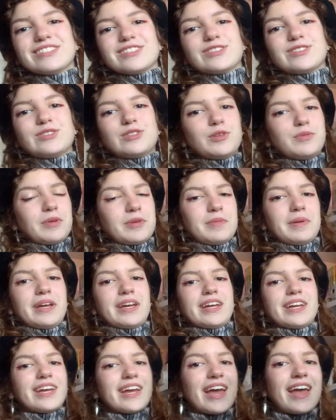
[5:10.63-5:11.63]
super
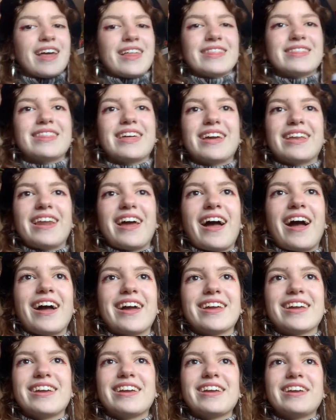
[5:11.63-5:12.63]
big, then
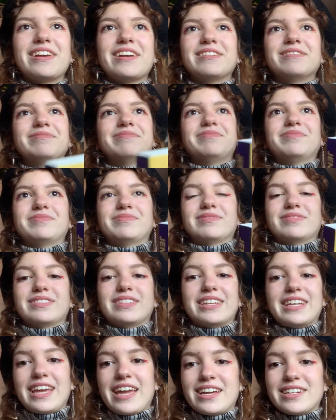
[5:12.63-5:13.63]
I
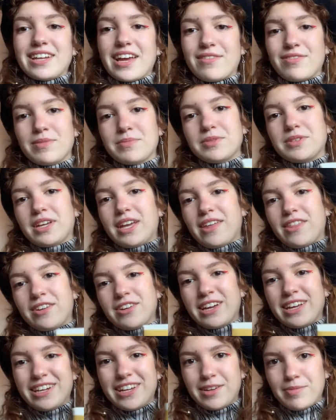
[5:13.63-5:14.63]
can't have them together
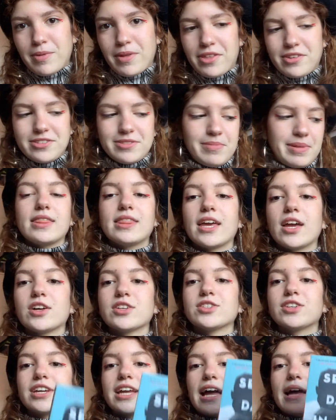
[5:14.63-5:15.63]
and it bothers me. They
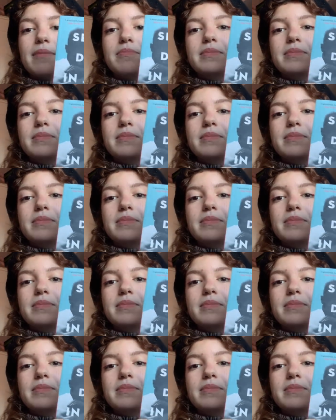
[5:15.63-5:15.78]
also got